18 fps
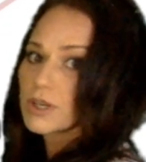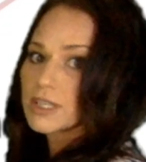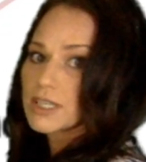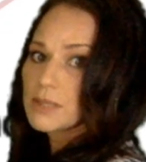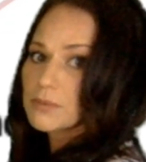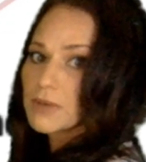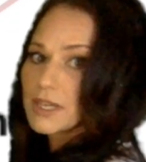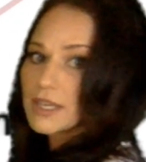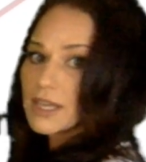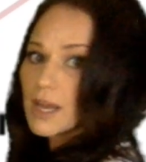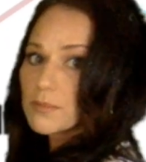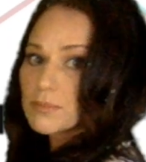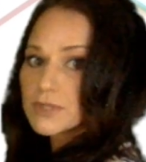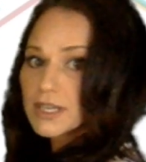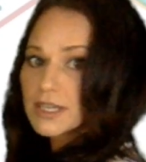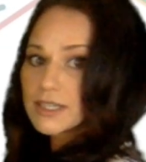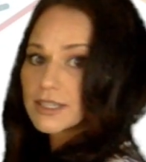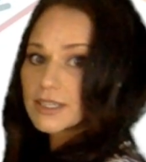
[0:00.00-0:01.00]
if you want to keep getting
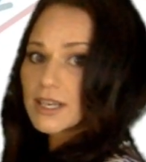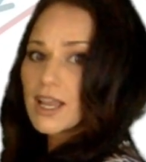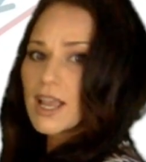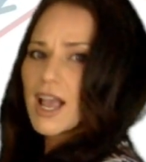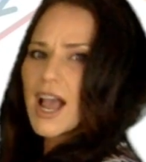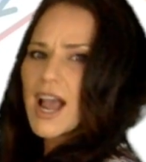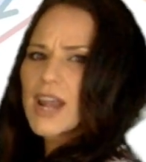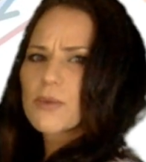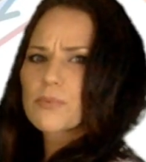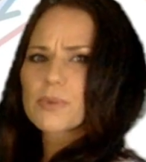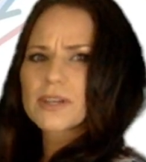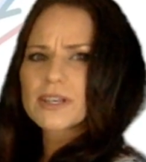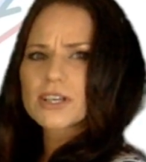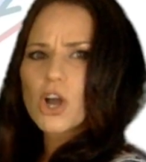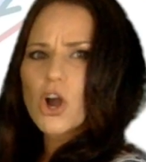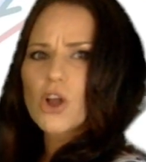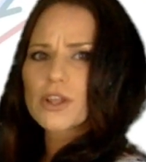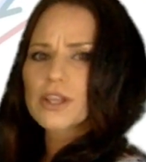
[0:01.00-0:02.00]
updated. I've
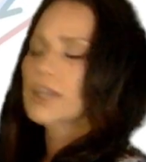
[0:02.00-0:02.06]
been